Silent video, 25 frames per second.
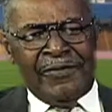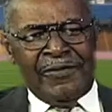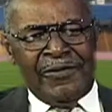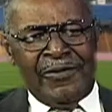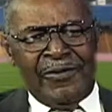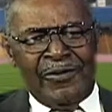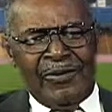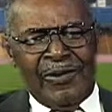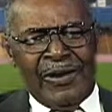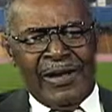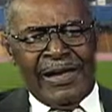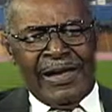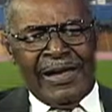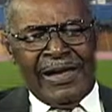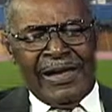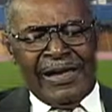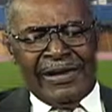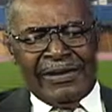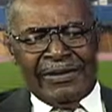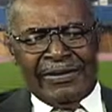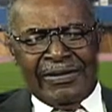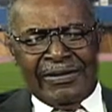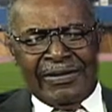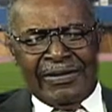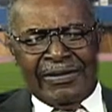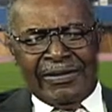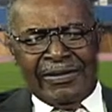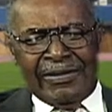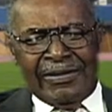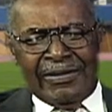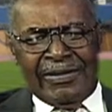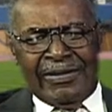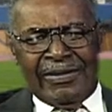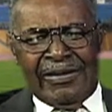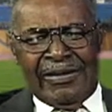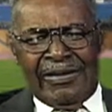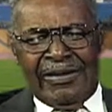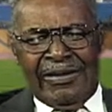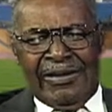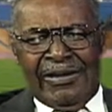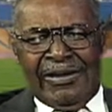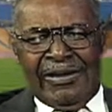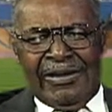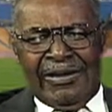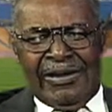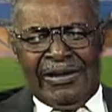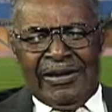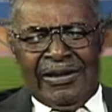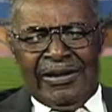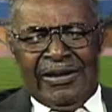you had to
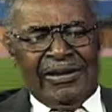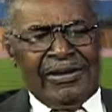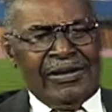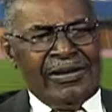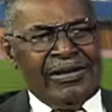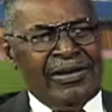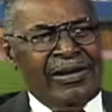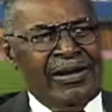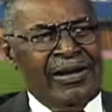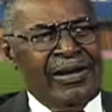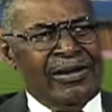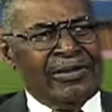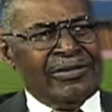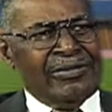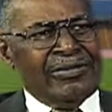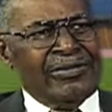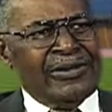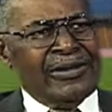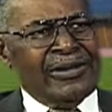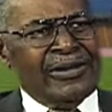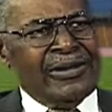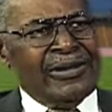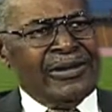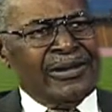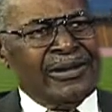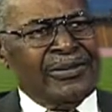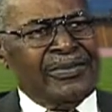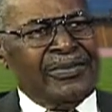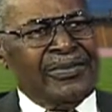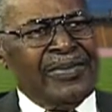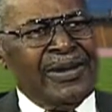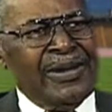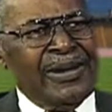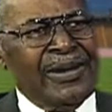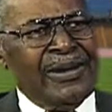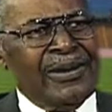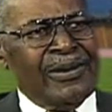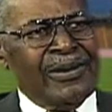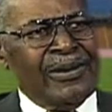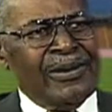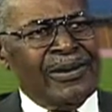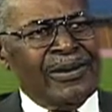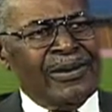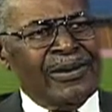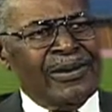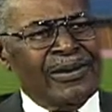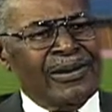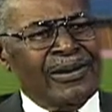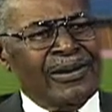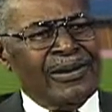talk with a parent
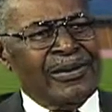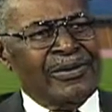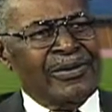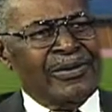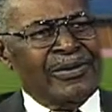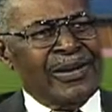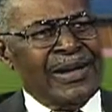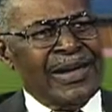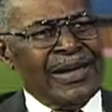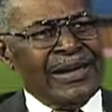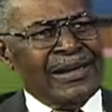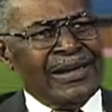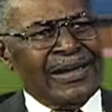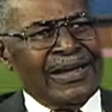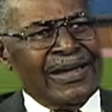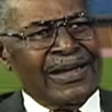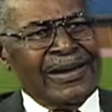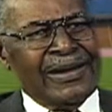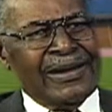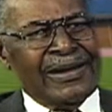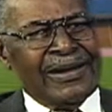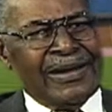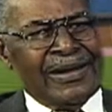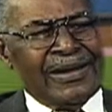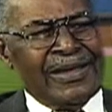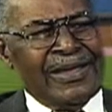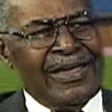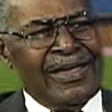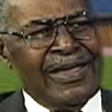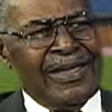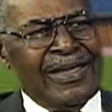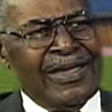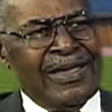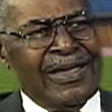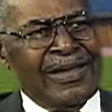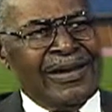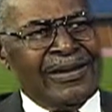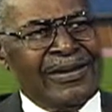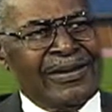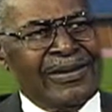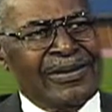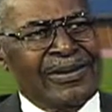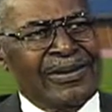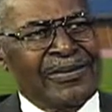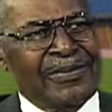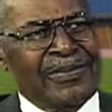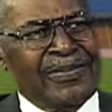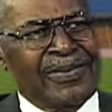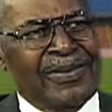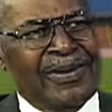about getting a kid
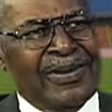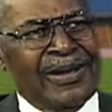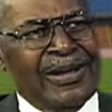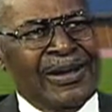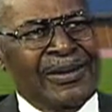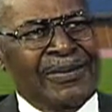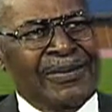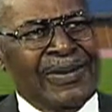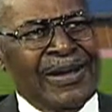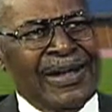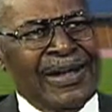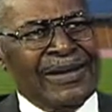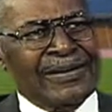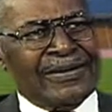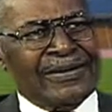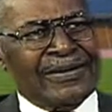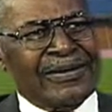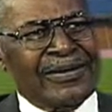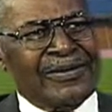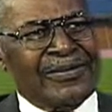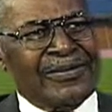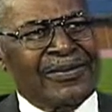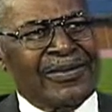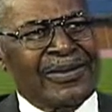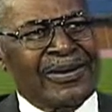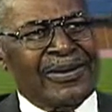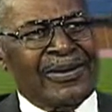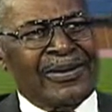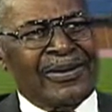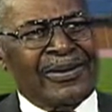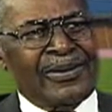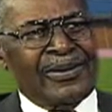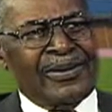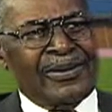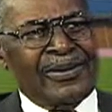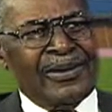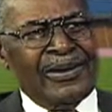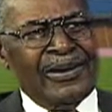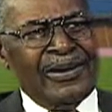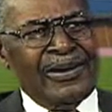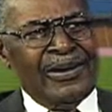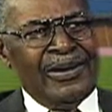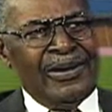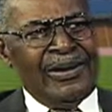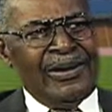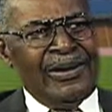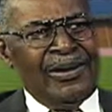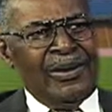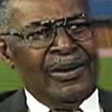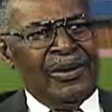to play basketball,
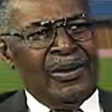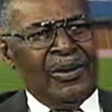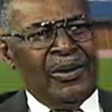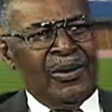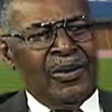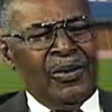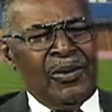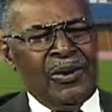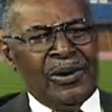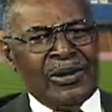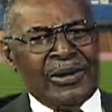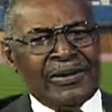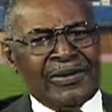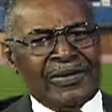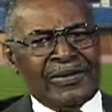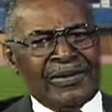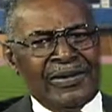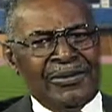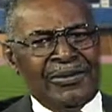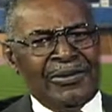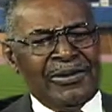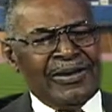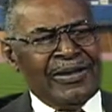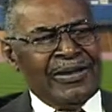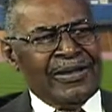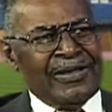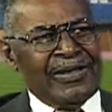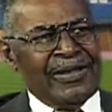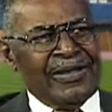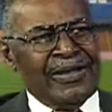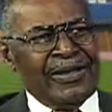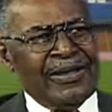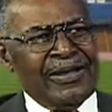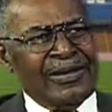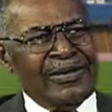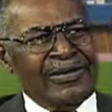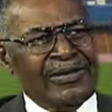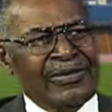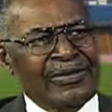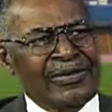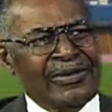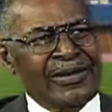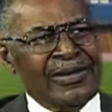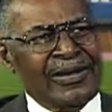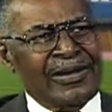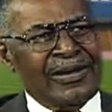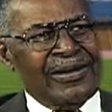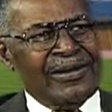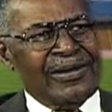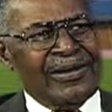what are some of the things you
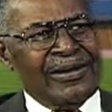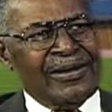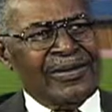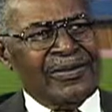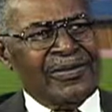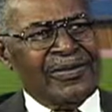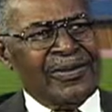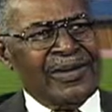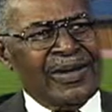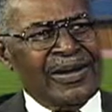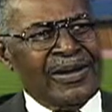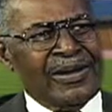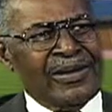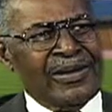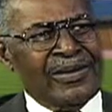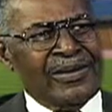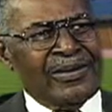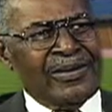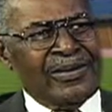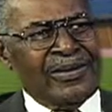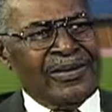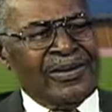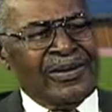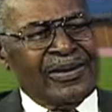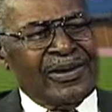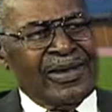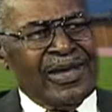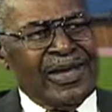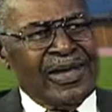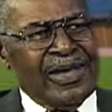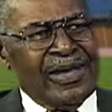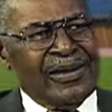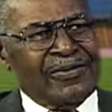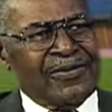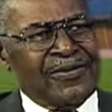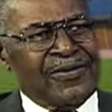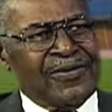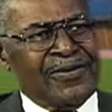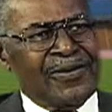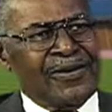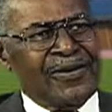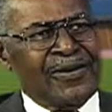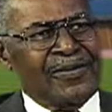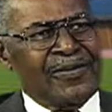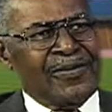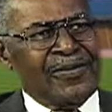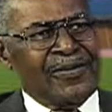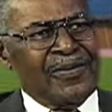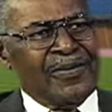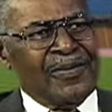tell them they could get
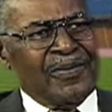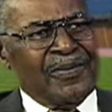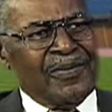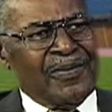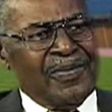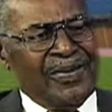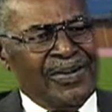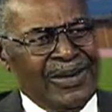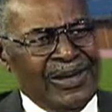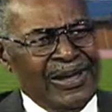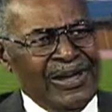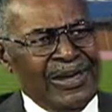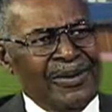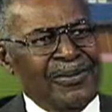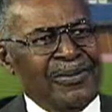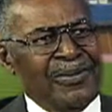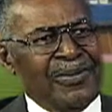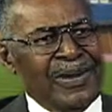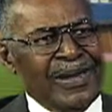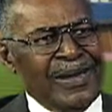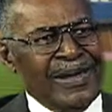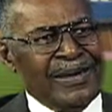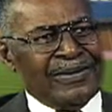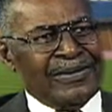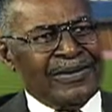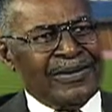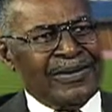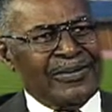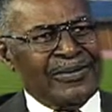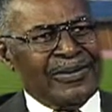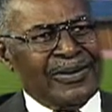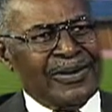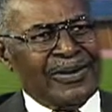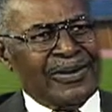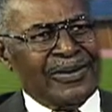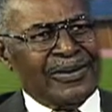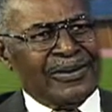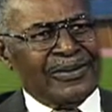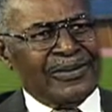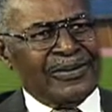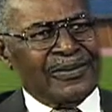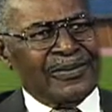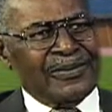from playing basketball?